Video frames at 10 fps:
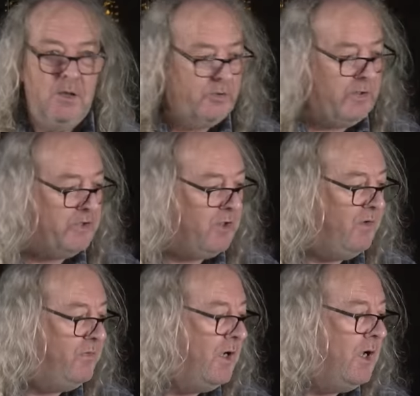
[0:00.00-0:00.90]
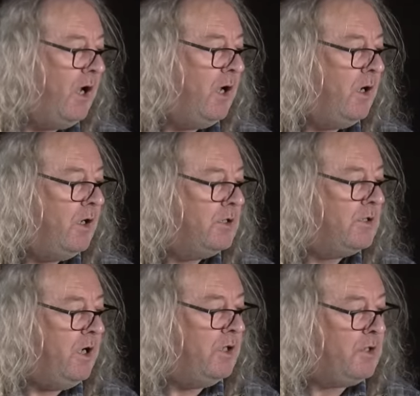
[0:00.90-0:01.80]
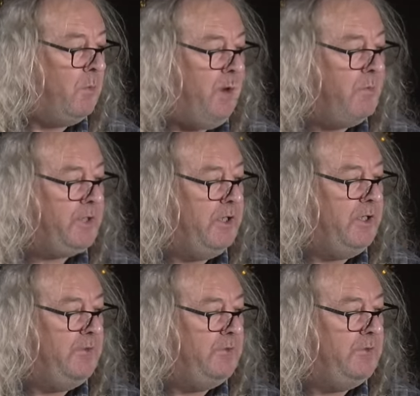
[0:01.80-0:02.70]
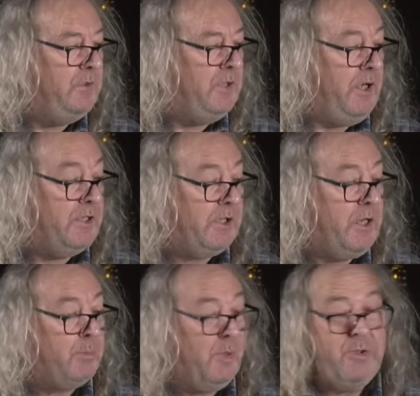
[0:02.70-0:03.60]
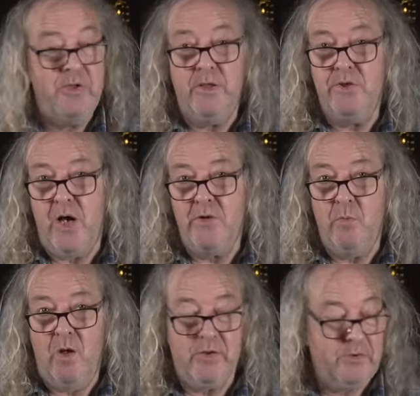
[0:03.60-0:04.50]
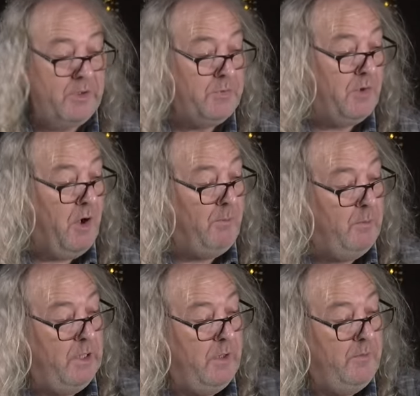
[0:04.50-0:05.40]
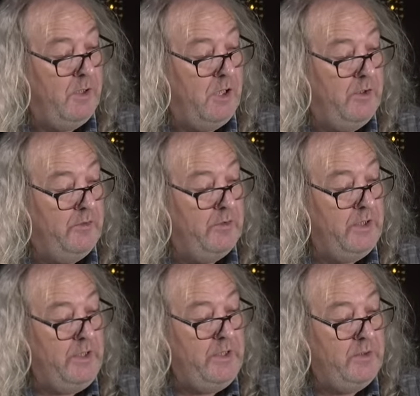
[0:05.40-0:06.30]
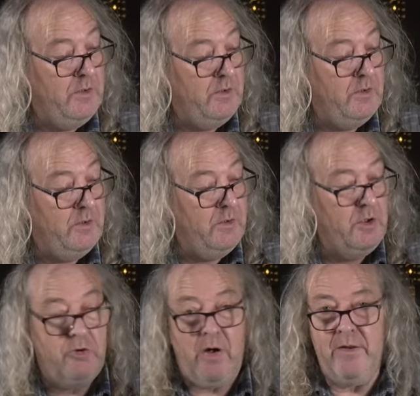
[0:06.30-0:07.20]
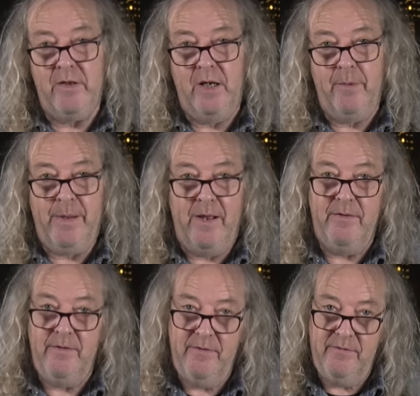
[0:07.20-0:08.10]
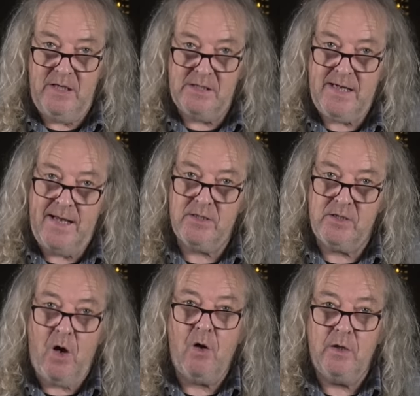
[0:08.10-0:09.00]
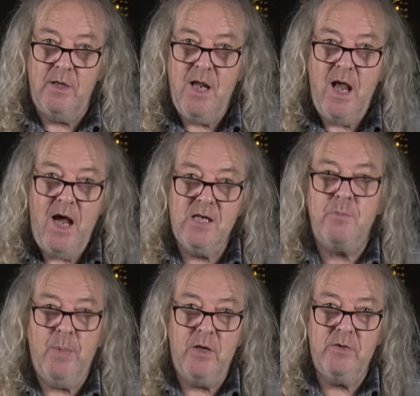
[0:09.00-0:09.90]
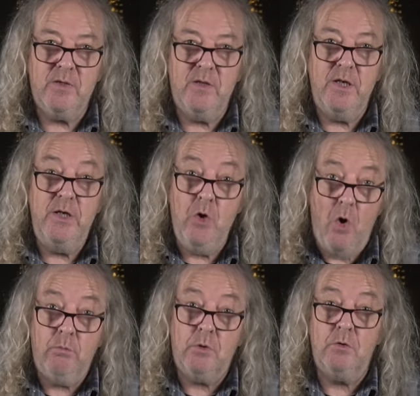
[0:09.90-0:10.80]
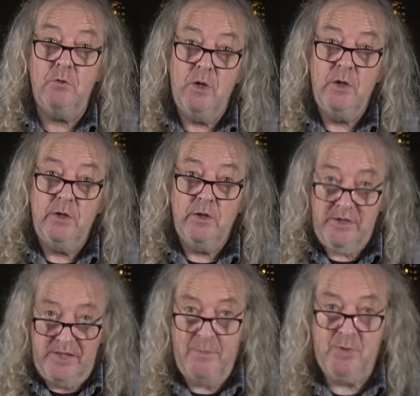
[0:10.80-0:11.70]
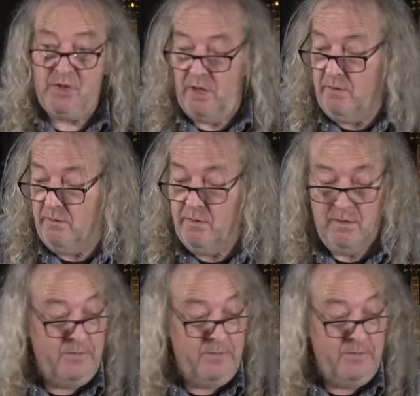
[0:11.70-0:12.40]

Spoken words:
Strings off. So what was going to, actually I probably should have showed you while the strings were on, but the great thing about this headstock as opposed to the normal Gibson